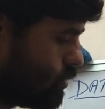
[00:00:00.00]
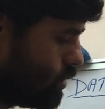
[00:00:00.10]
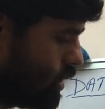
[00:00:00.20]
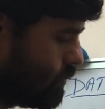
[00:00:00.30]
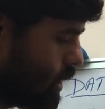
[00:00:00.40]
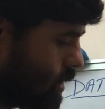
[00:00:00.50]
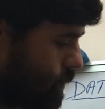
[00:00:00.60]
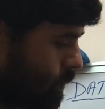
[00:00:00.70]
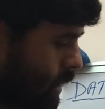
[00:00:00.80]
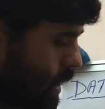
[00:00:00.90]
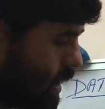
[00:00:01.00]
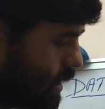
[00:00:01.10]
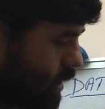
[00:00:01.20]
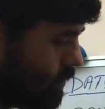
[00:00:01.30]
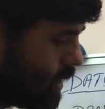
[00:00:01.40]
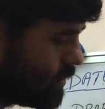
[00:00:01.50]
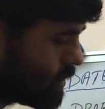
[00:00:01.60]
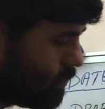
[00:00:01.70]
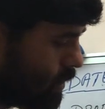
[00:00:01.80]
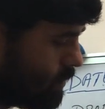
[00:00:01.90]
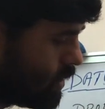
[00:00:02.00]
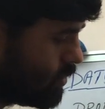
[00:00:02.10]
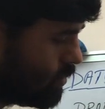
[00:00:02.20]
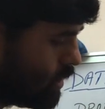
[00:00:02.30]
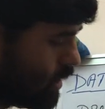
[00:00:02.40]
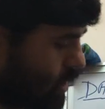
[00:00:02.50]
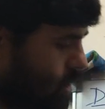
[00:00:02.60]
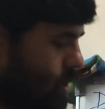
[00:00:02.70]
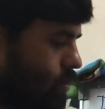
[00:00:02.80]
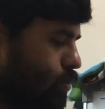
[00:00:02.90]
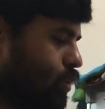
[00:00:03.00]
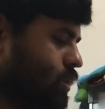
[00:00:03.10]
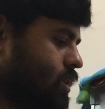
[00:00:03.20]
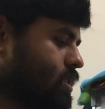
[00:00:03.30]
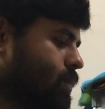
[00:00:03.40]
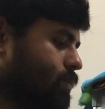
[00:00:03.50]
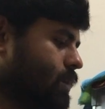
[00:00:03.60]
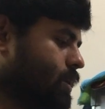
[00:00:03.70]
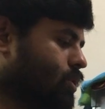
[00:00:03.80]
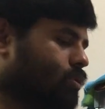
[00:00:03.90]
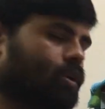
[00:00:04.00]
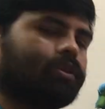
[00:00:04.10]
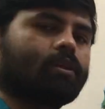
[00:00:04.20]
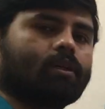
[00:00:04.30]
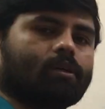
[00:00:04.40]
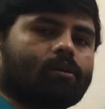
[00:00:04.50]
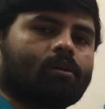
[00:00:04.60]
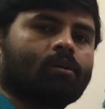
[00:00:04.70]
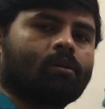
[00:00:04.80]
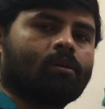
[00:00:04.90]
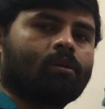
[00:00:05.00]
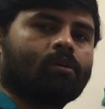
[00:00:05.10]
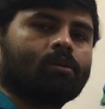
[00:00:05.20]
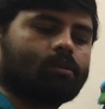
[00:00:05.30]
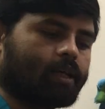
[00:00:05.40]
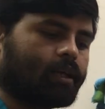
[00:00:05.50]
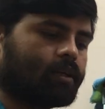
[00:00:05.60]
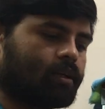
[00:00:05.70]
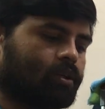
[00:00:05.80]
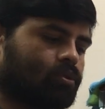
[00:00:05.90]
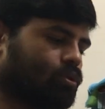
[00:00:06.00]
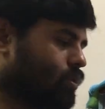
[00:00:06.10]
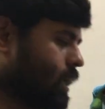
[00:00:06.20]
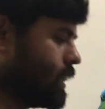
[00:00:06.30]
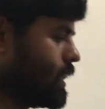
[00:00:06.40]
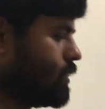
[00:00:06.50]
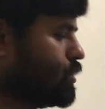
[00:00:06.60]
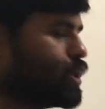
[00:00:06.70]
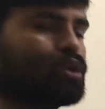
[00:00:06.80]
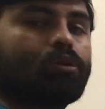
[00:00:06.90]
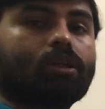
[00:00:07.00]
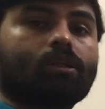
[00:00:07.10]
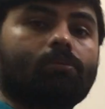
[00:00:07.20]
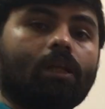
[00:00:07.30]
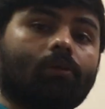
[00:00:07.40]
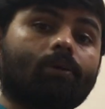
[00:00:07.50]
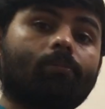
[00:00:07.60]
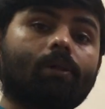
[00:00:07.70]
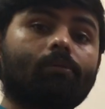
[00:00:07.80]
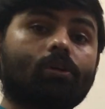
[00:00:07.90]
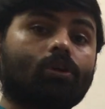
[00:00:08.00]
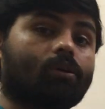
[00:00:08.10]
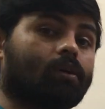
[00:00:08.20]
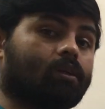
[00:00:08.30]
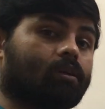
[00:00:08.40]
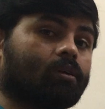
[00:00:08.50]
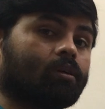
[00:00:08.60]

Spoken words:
to E bar and E bar is complement to E. Both is complement to each other, right? So you can get a question, what is the meaning of complementary event?